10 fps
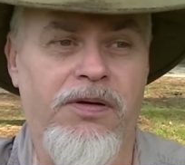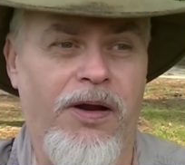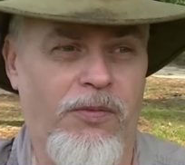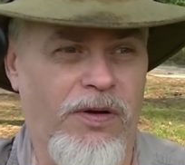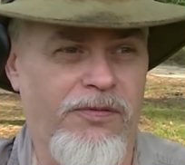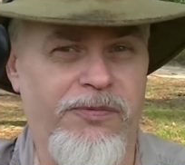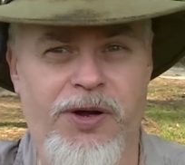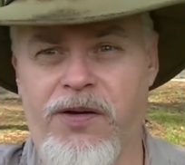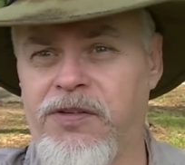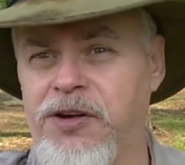Now I've
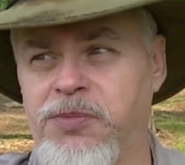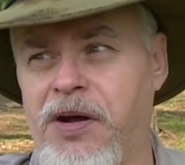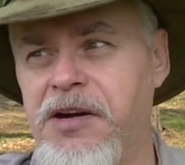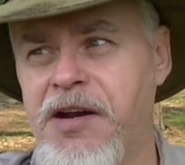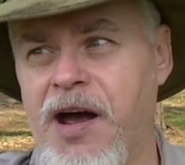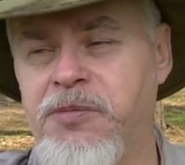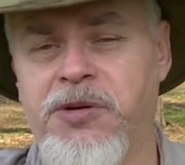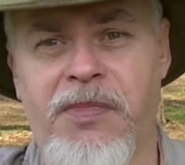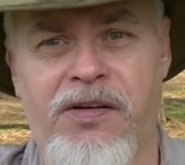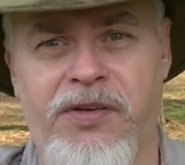covered this many times
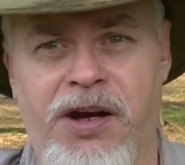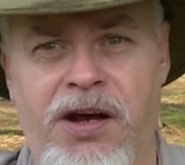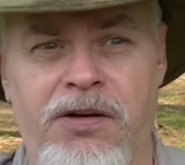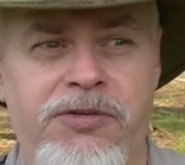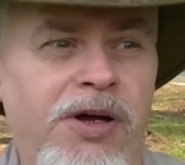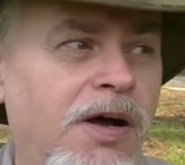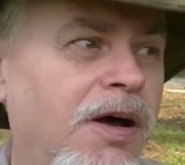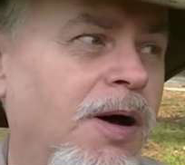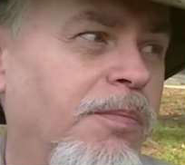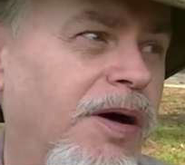in my videos,
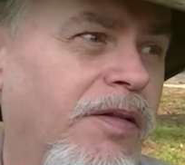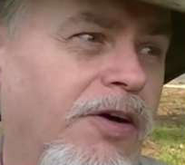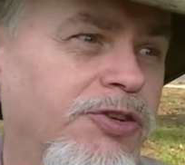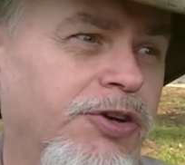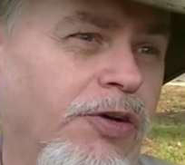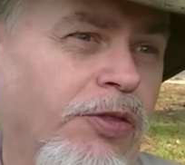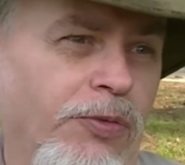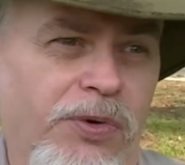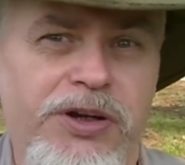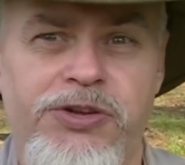but there's
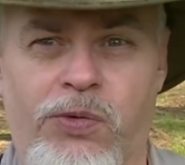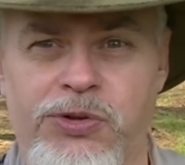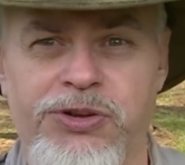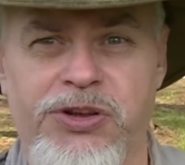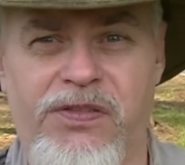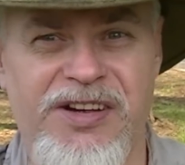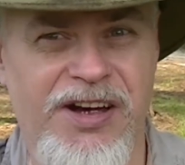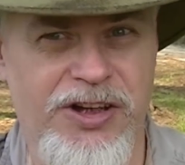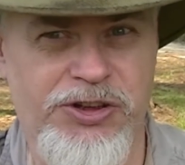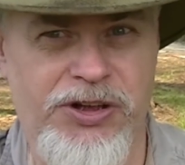three sources of
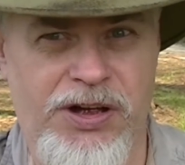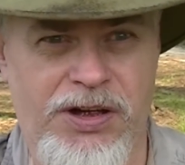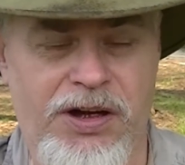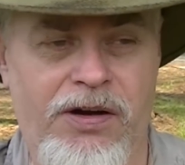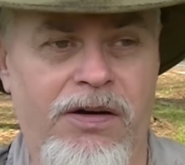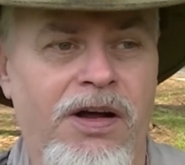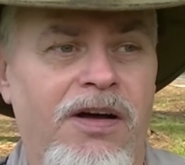ignition in here.